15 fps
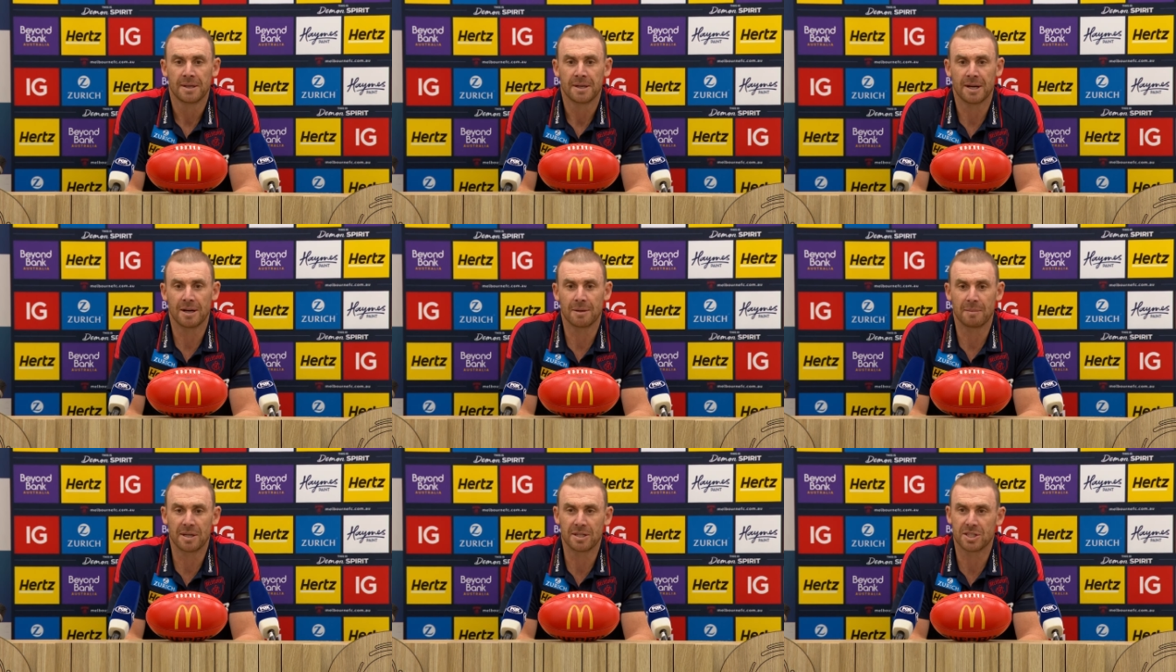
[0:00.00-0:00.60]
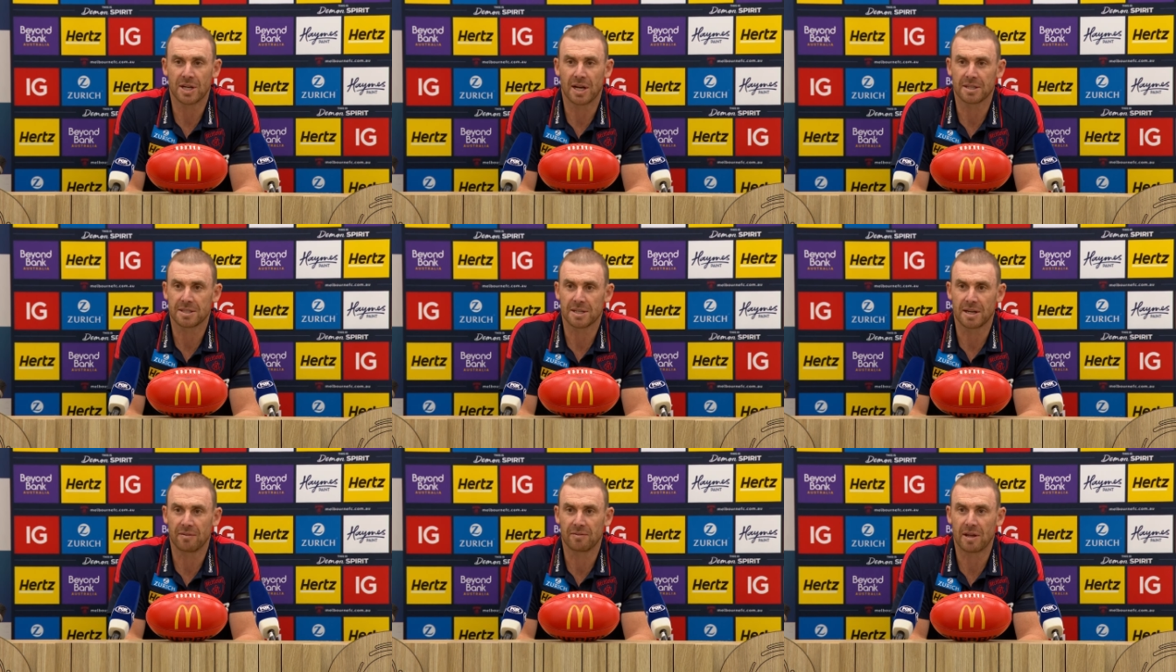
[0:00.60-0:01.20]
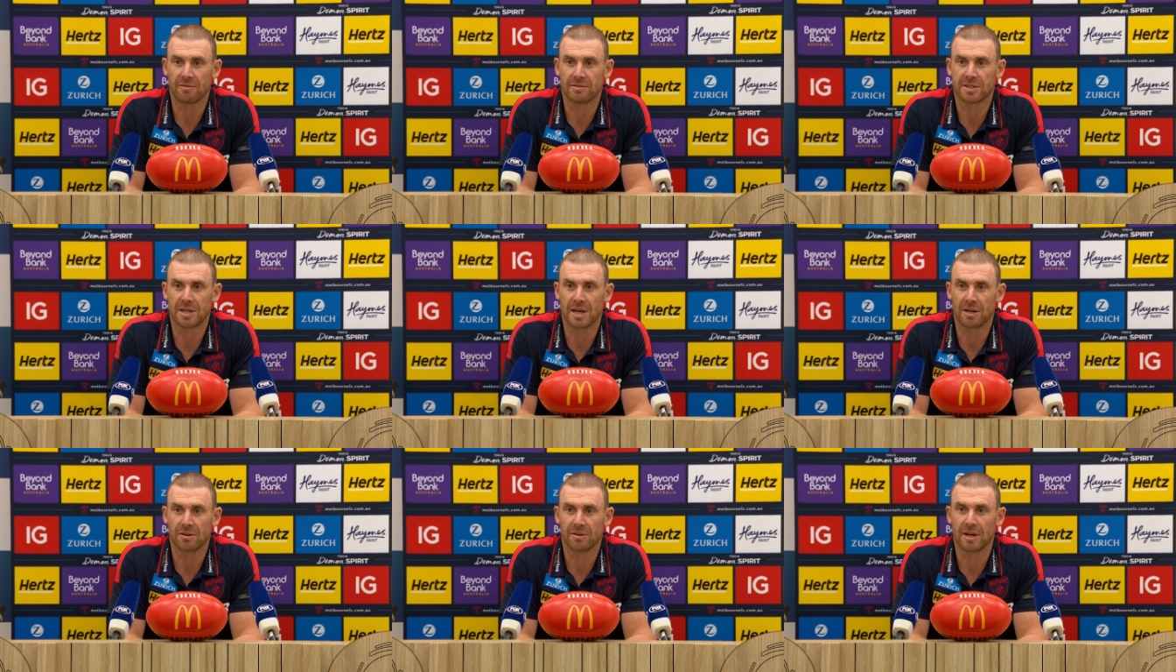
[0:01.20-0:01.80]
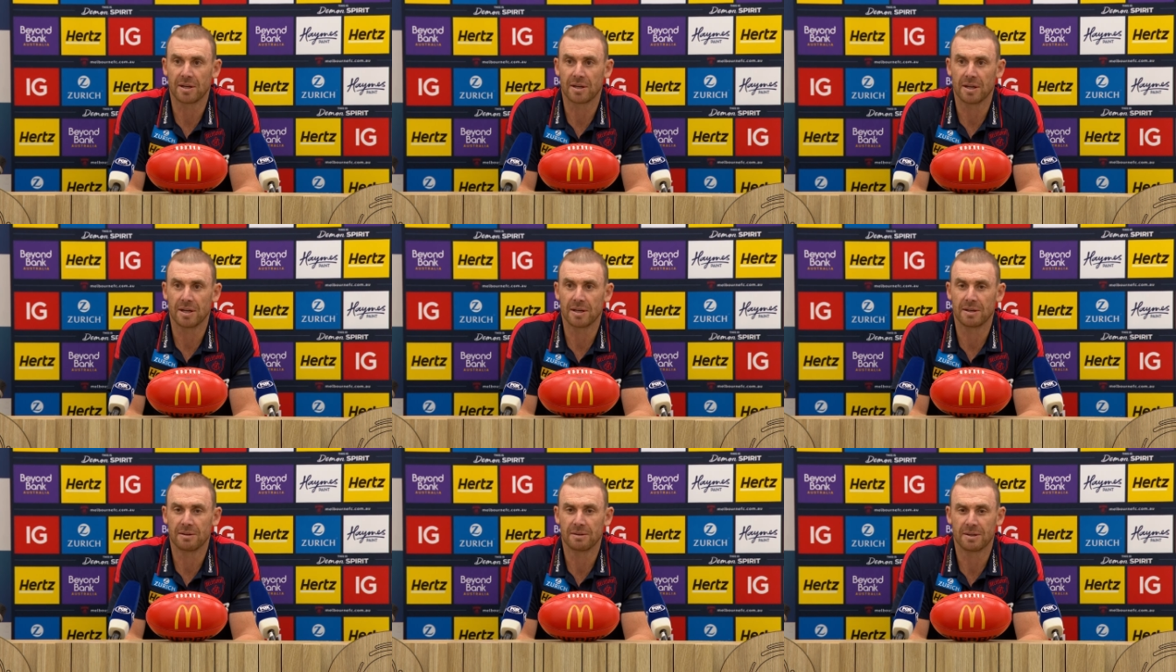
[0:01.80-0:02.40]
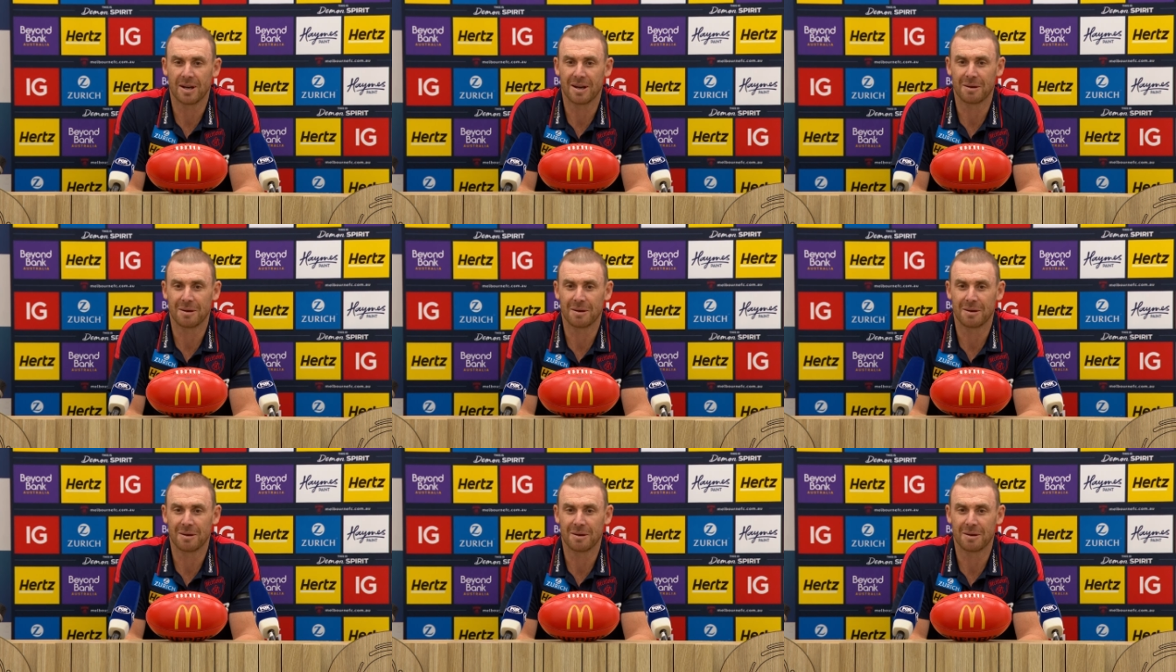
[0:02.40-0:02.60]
And Jake's going to have a scan on that knee.